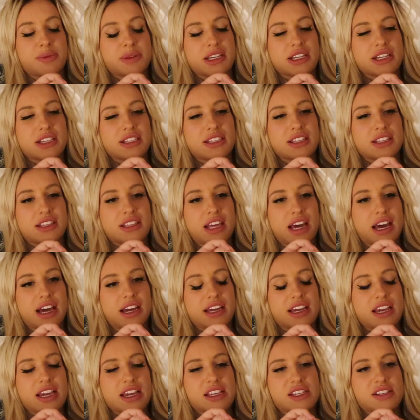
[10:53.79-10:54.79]
because in
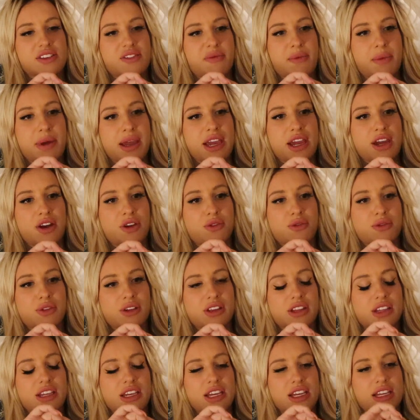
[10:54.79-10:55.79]
that case, if my hair
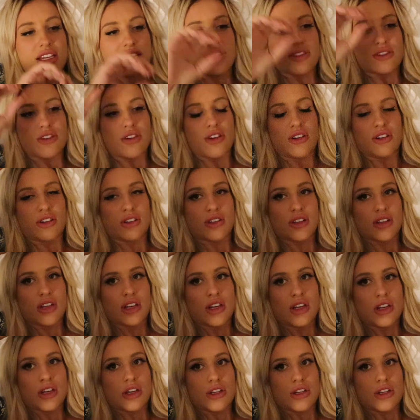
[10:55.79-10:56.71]
really is all